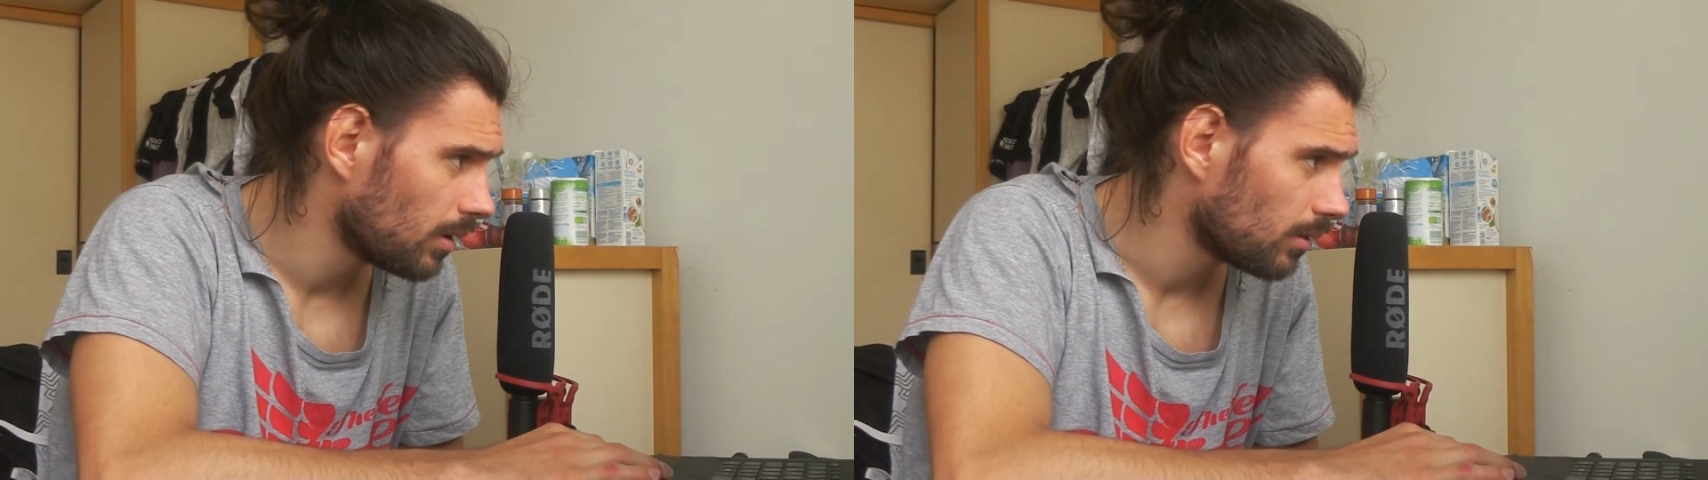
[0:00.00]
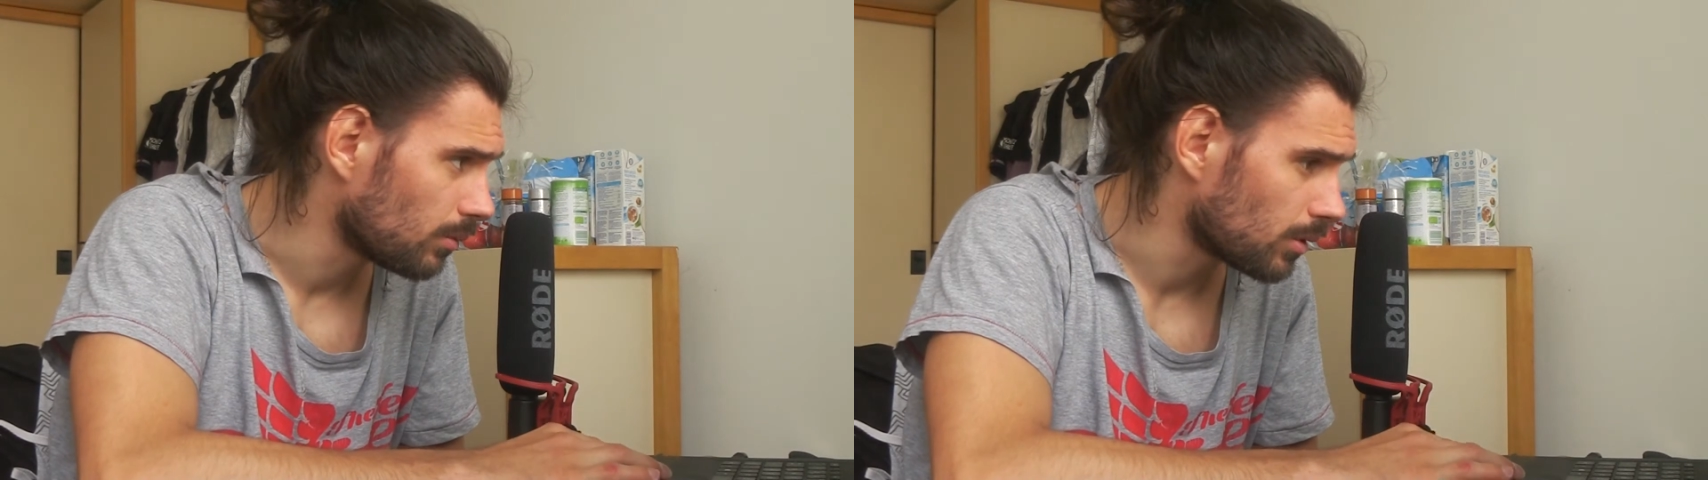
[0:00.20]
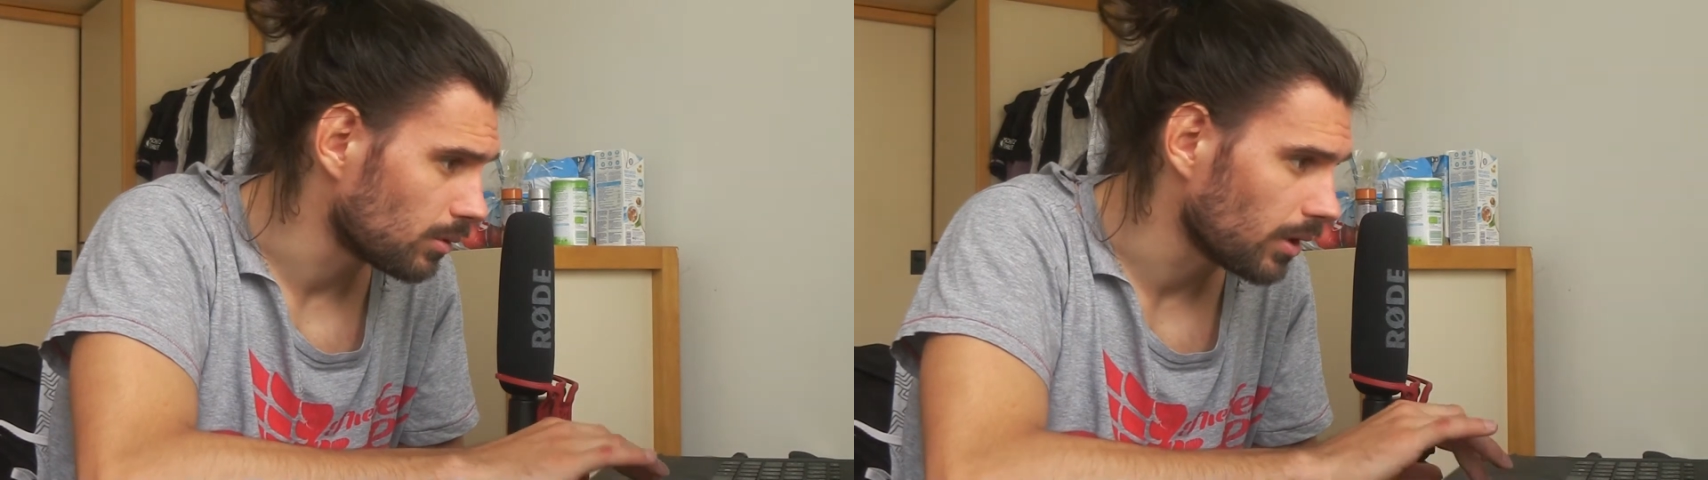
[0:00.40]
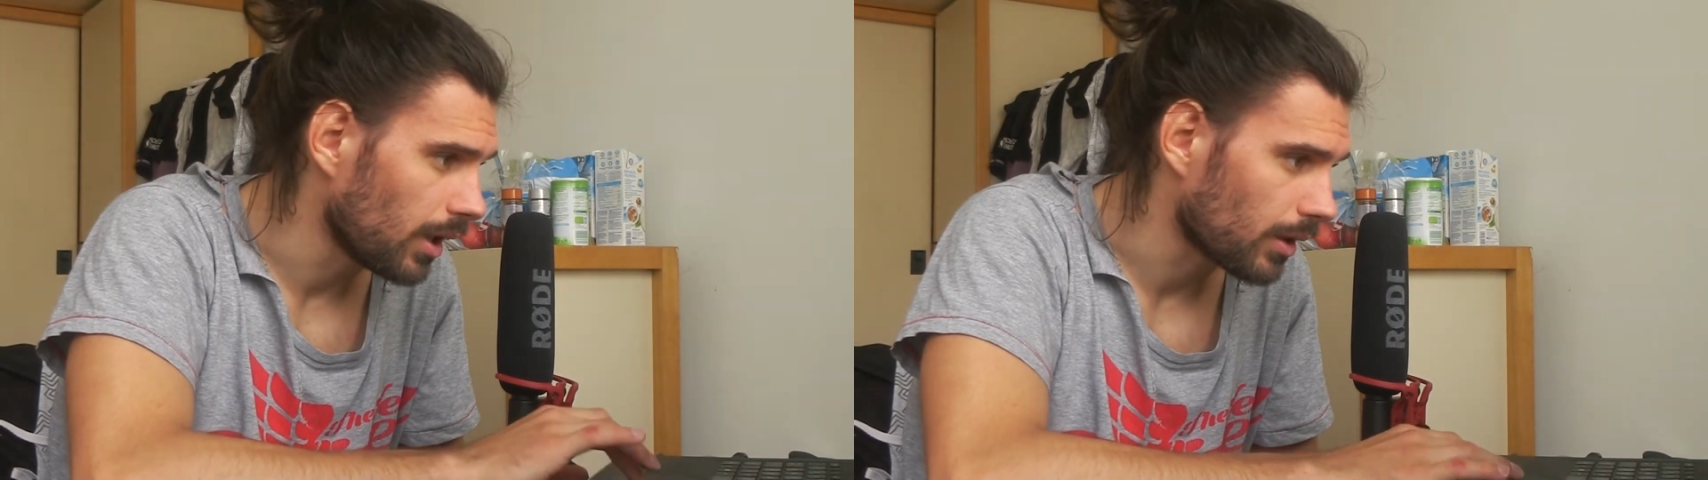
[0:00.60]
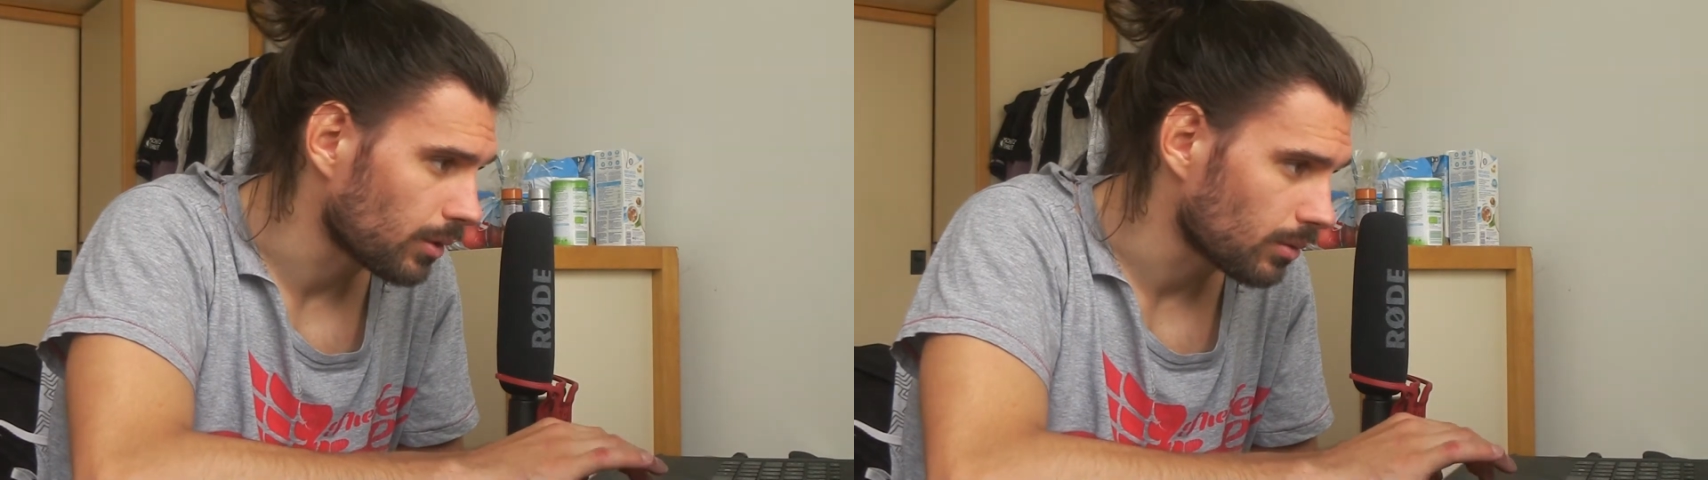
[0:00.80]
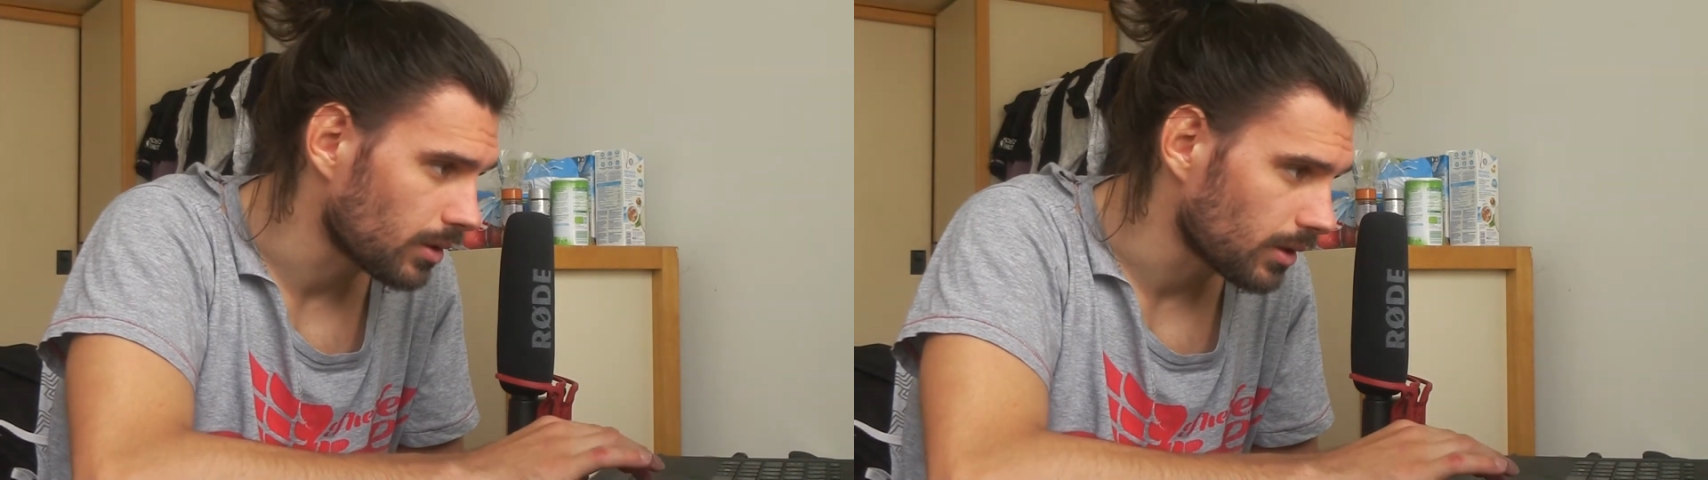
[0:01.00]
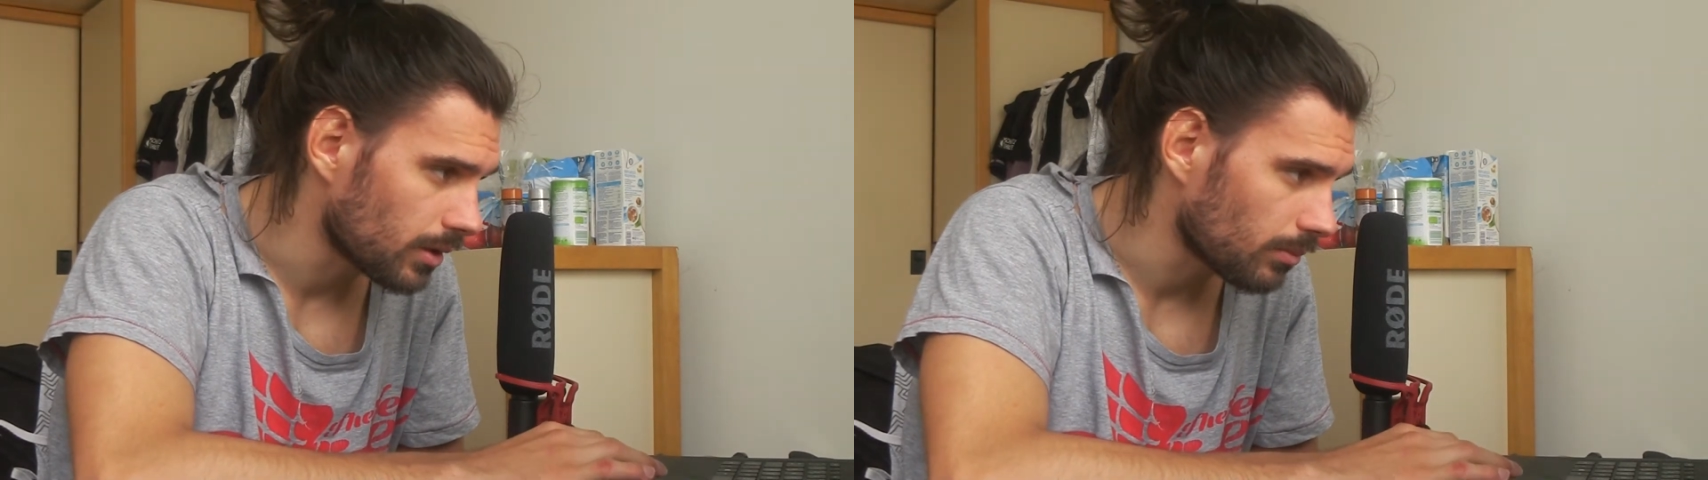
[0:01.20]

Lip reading: we could argue that